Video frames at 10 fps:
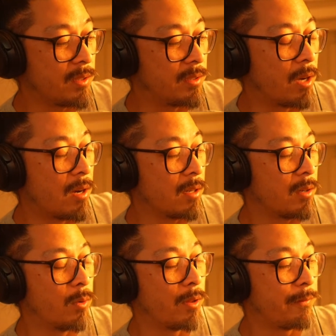dunk,
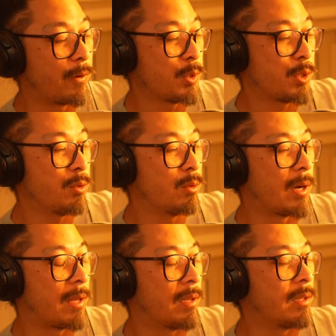well, the first shoe
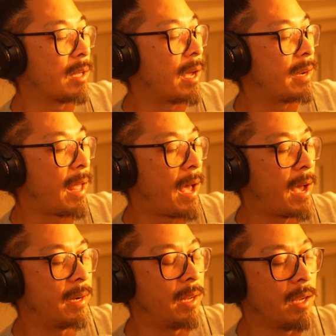I think that
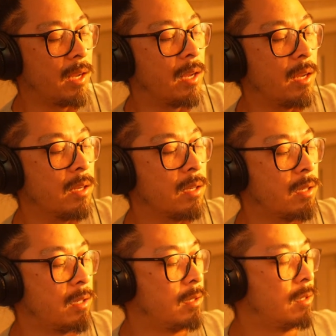had a
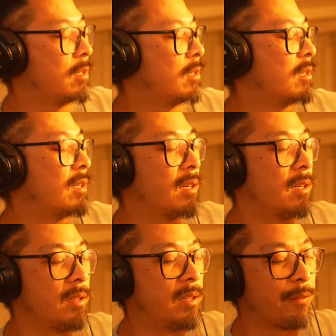
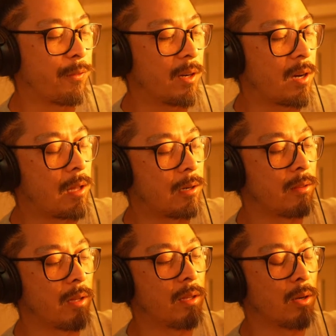different color
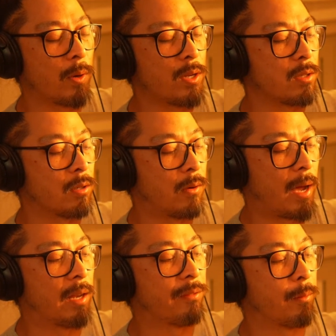than the original
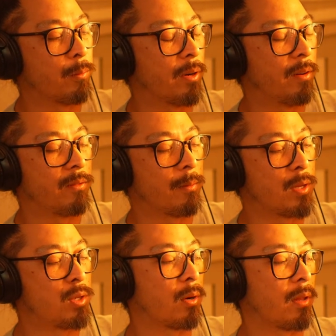elephant print from the
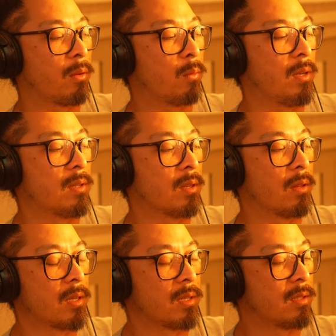Jordan 3. So
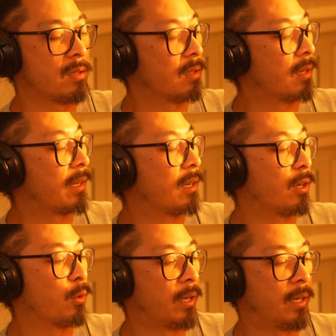this is like a
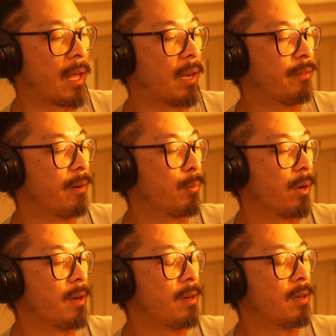green elephant
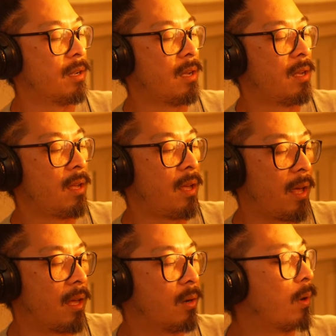print.
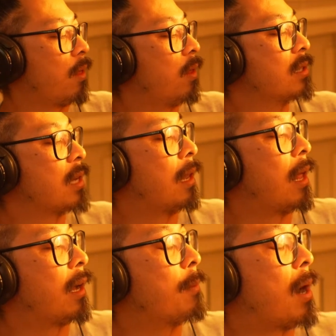And one of the things I
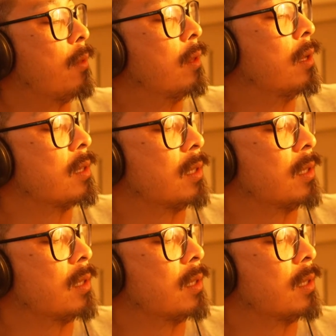like about this